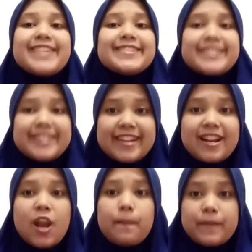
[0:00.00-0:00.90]
is
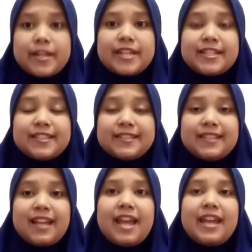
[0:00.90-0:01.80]
still open,
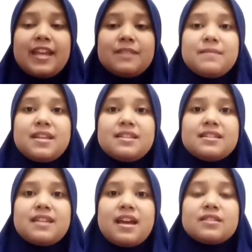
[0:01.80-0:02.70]
it
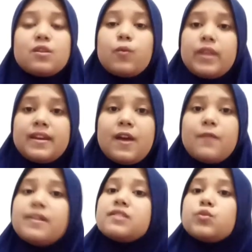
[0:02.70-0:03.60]
means that the
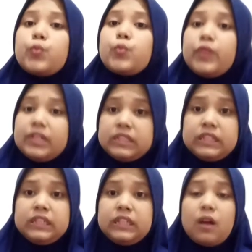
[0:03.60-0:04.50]
window is
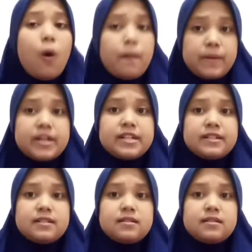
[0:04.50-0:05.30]
really open.